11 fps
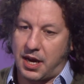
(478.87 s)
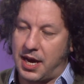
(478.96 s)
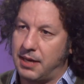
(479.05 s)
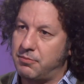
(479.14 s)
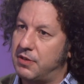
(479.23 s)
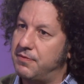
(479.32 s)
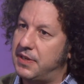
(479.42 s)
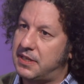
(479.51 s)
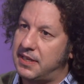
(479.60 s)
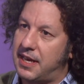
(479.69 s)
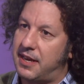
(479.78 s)
I'm
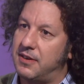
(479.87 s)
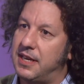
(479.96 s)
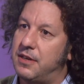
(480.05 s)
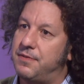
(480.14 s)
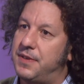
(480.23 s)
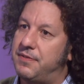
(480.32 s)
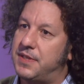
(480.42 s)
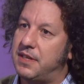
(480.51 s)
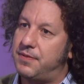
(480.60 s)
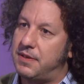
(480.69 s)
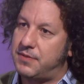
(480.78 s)
convicting at a rate of
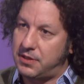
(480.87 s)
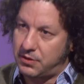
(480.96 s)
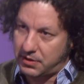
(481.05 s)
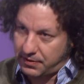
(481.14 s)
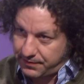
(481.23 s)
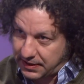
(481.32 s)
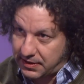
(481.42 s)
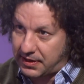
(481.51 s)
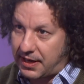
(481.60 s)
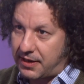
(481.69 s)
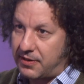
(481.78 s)
50-50. You're
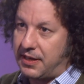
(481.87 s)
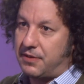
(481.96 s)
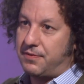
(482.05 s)
convicting at a rate